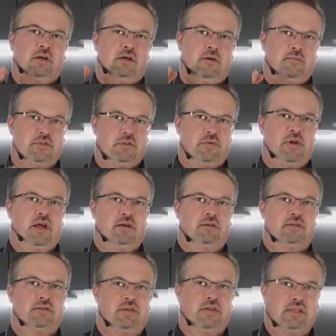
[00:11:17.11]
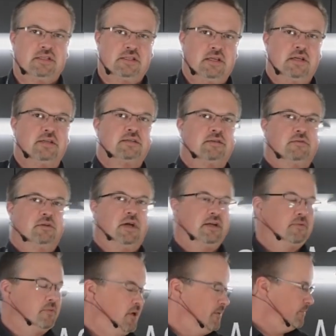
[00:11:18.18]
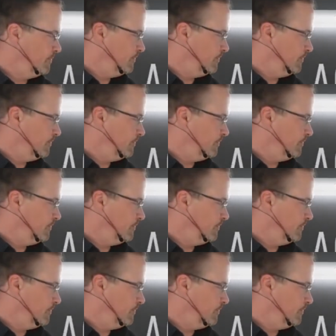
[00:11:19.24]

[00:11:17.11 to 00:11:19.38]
360 is the right one.